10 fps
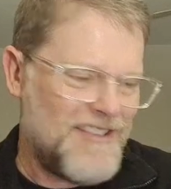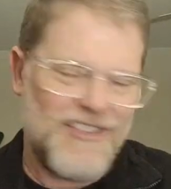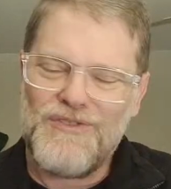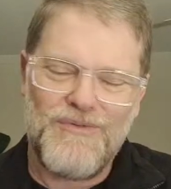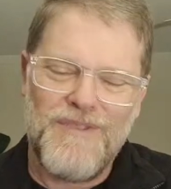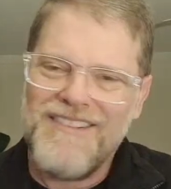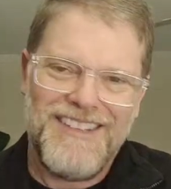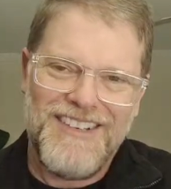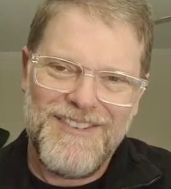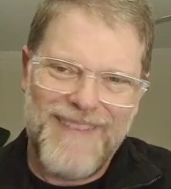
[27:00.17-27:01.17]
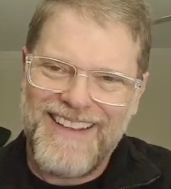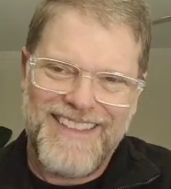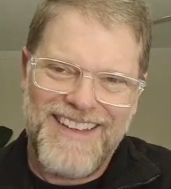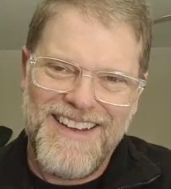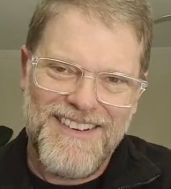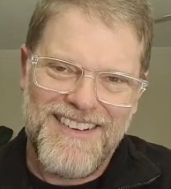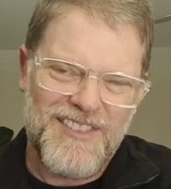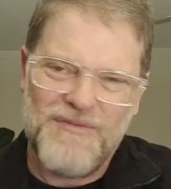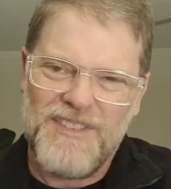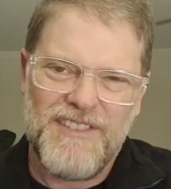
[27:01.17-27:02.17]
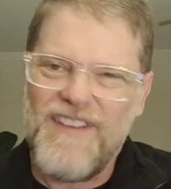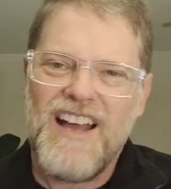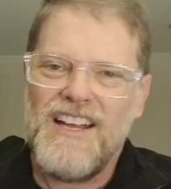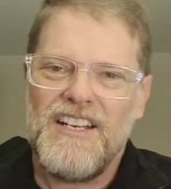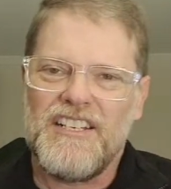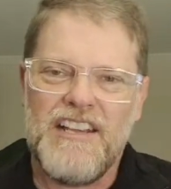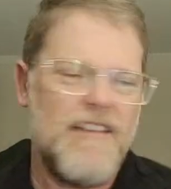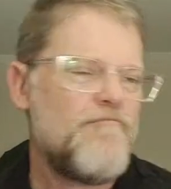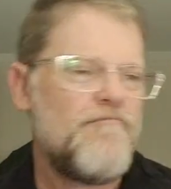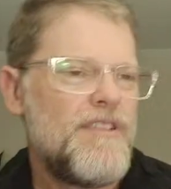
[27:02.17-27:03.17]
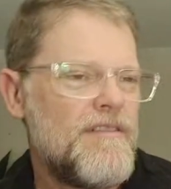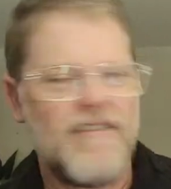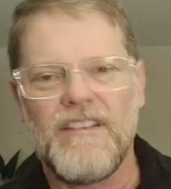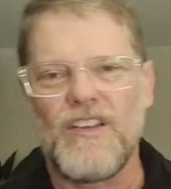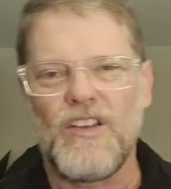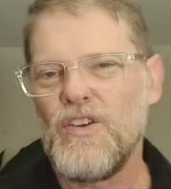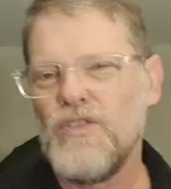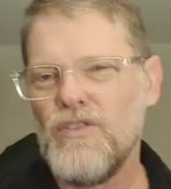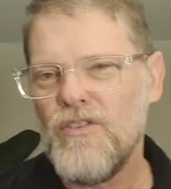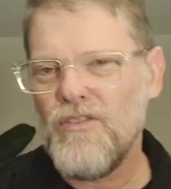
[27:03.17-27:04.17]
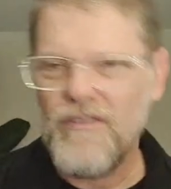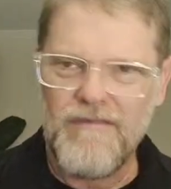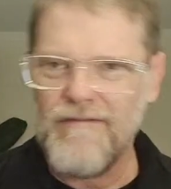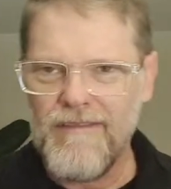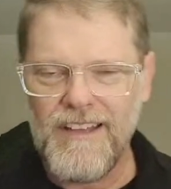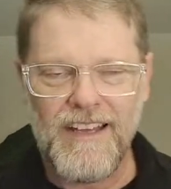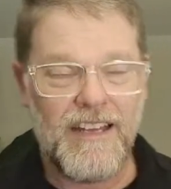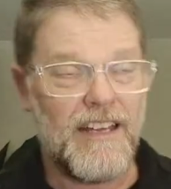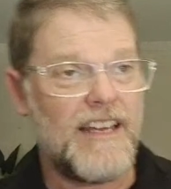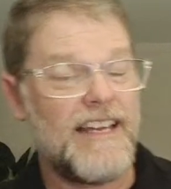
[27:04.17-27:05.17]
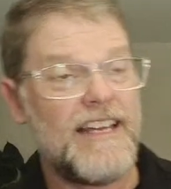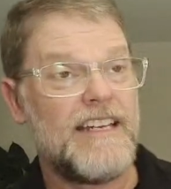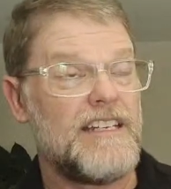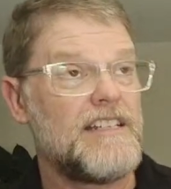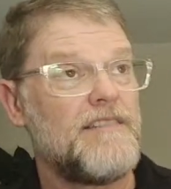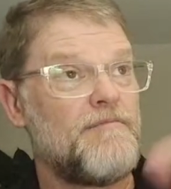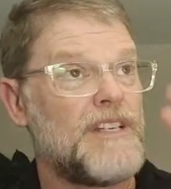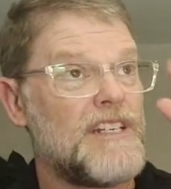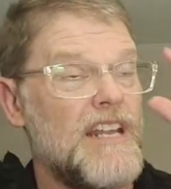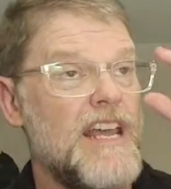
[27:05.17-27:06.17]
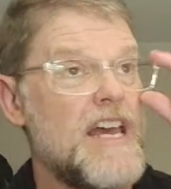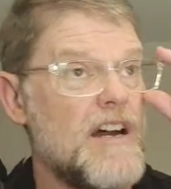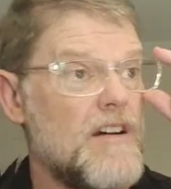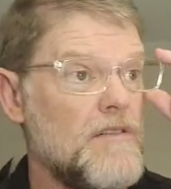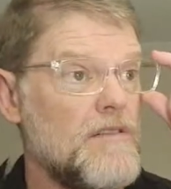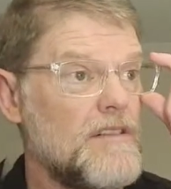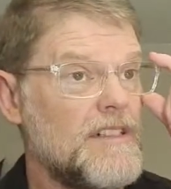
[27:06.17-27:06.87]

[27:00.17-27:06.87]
just swear a lot back then because it was fun and hip and cool. But now,